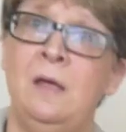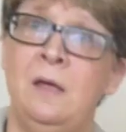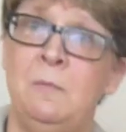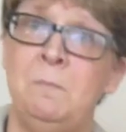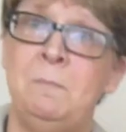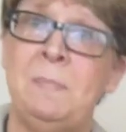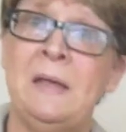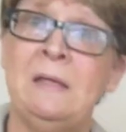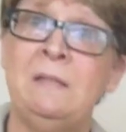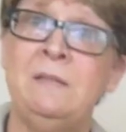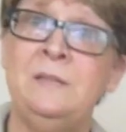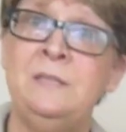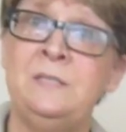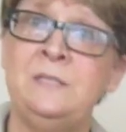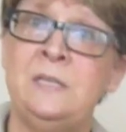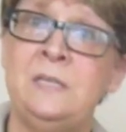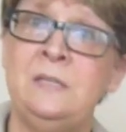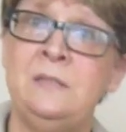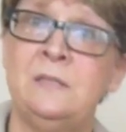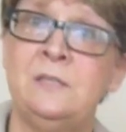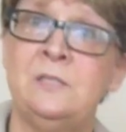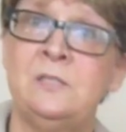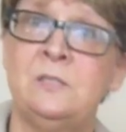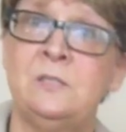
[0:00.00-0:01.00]
balancing
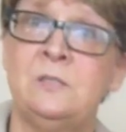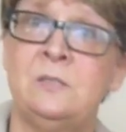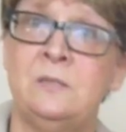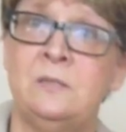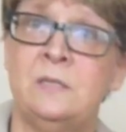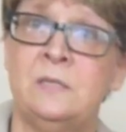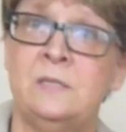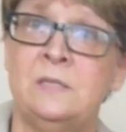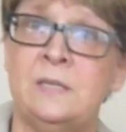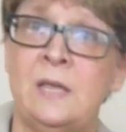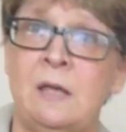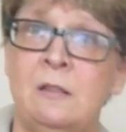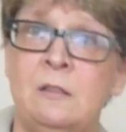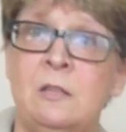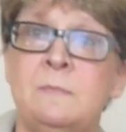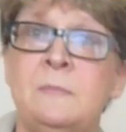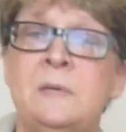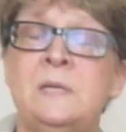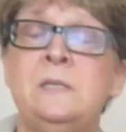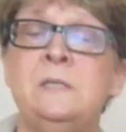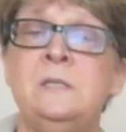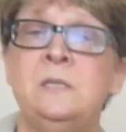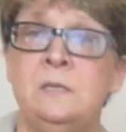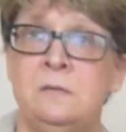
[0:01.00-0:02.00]
this
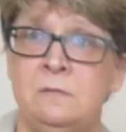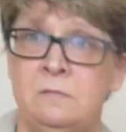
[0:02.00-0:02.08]
element